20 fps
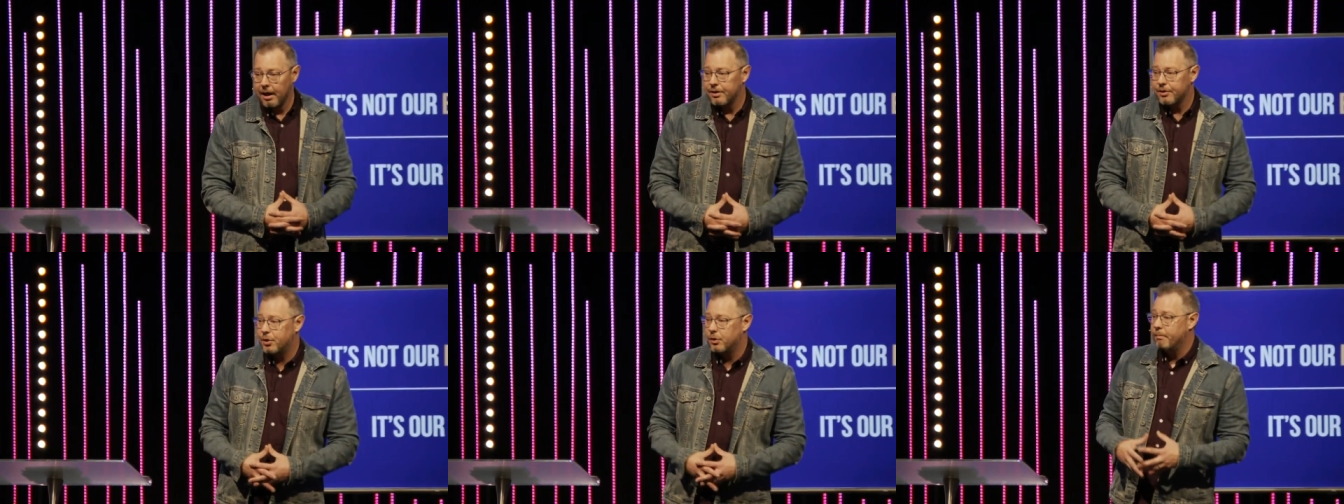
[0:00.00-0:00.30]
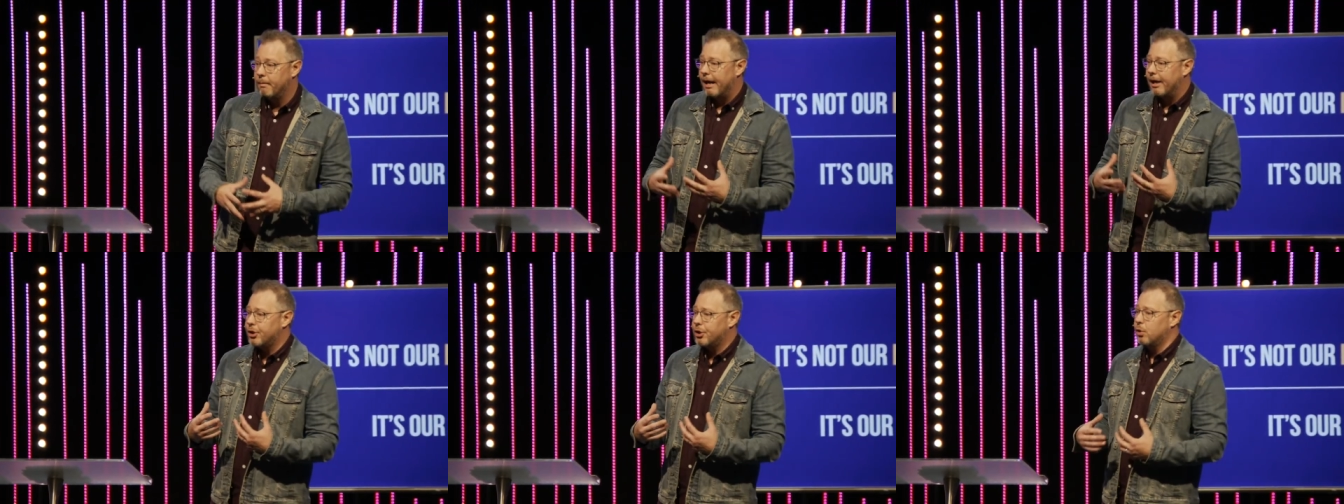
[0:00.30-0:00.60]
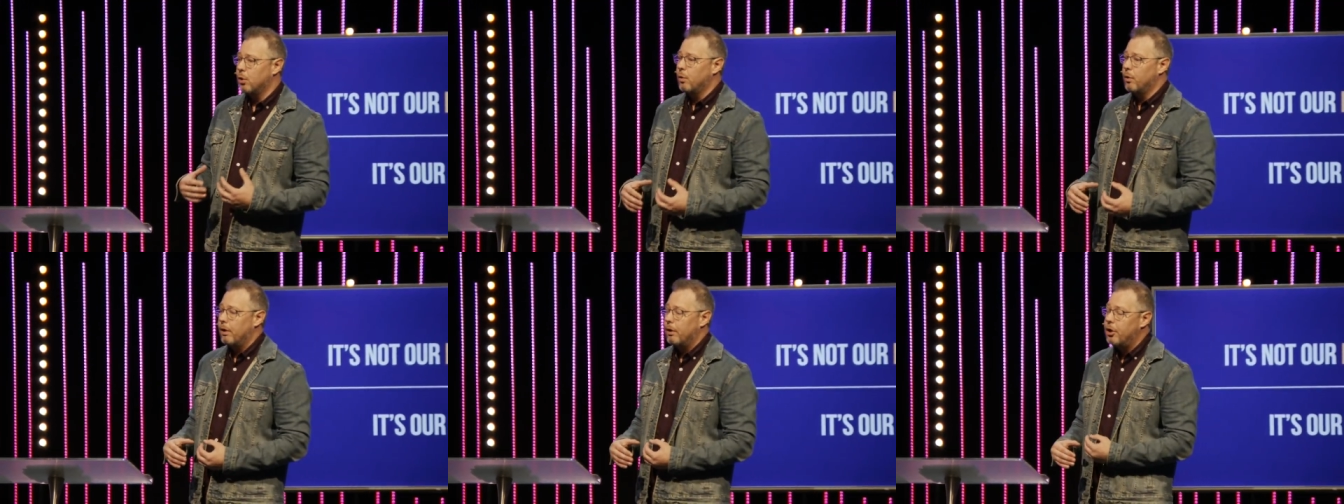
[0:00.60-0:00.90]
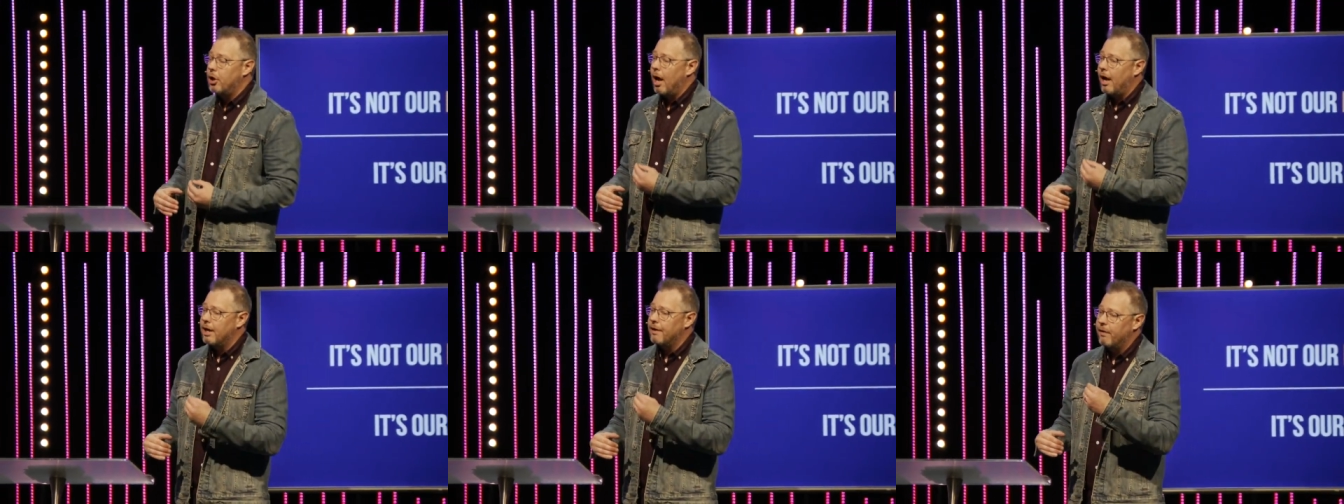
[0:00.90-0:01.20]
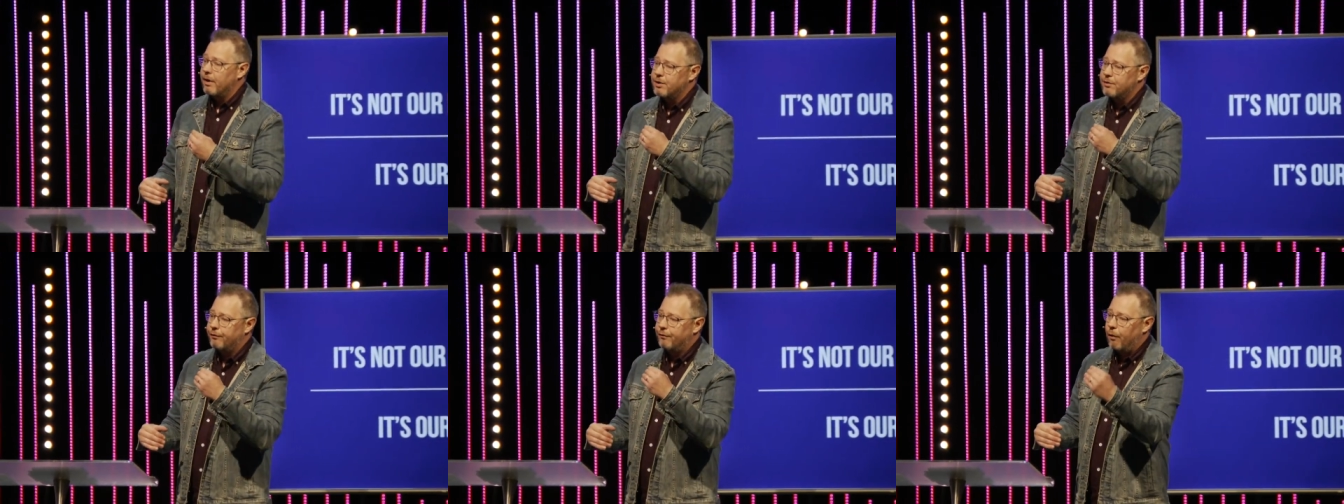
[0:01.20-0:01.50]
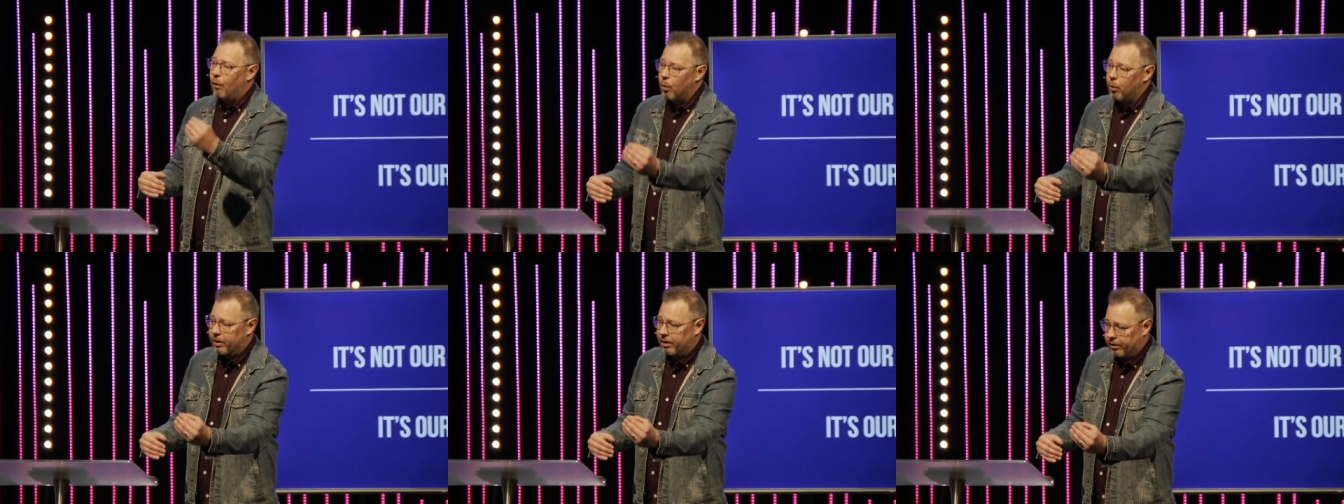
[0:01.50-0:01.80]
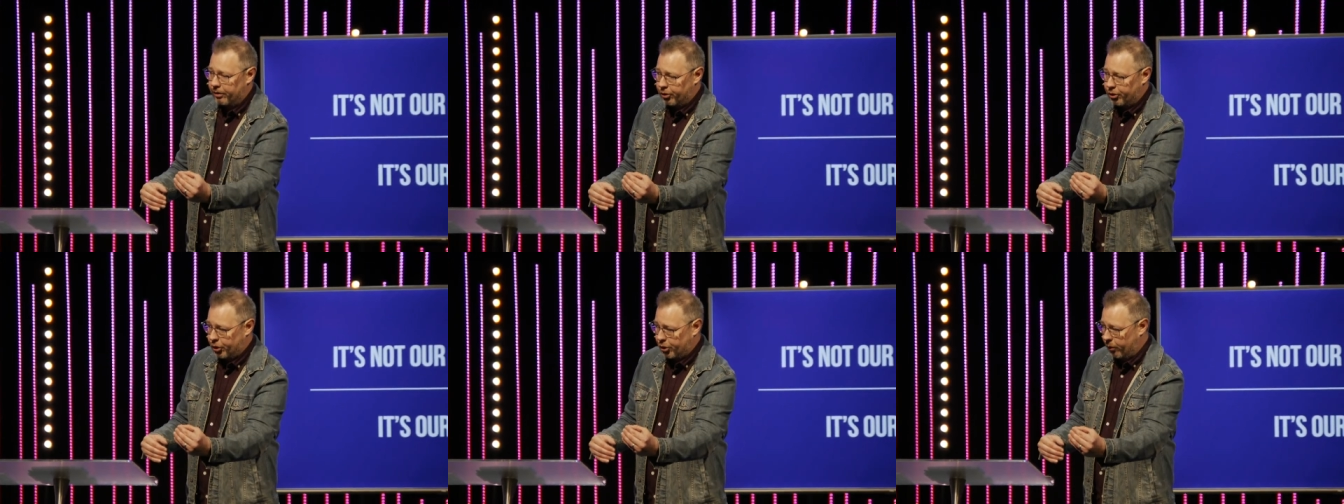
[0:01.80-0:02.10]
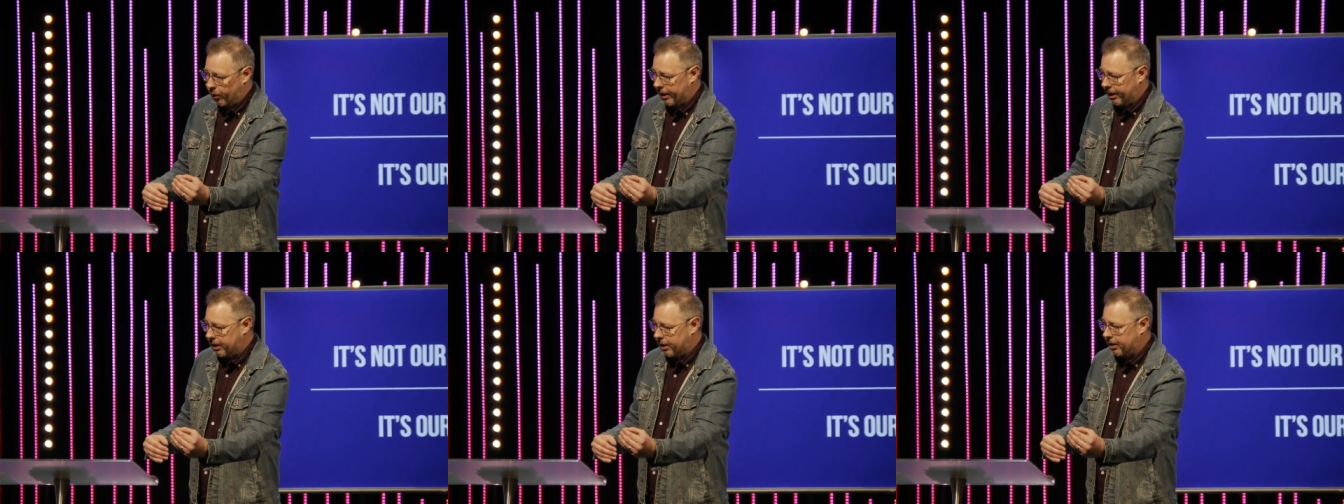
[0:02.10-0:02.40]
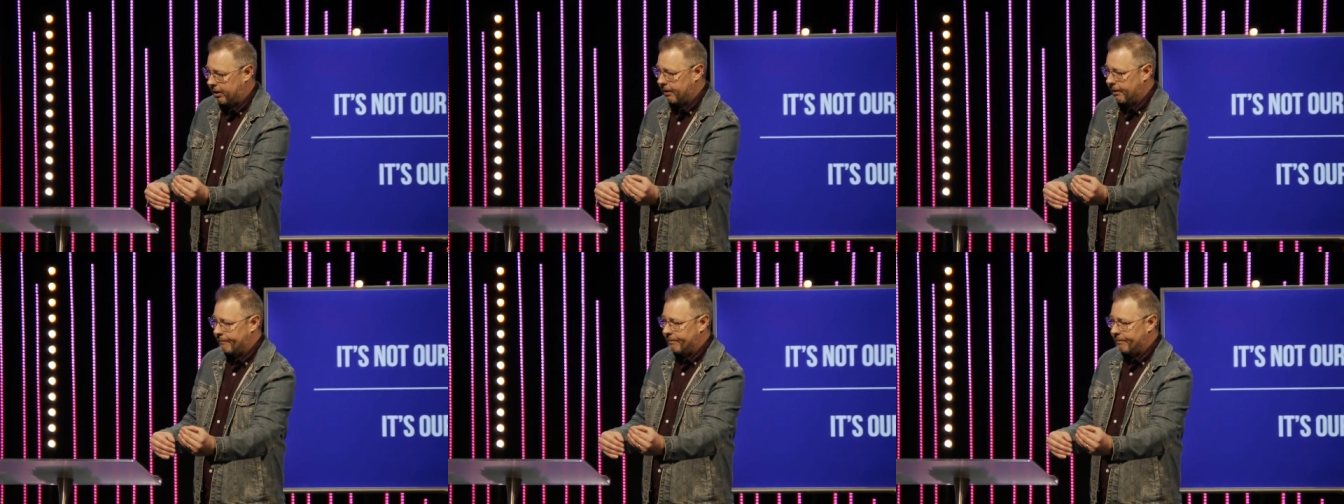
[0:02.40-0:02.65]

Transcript: To make sure that none of us fall into the trick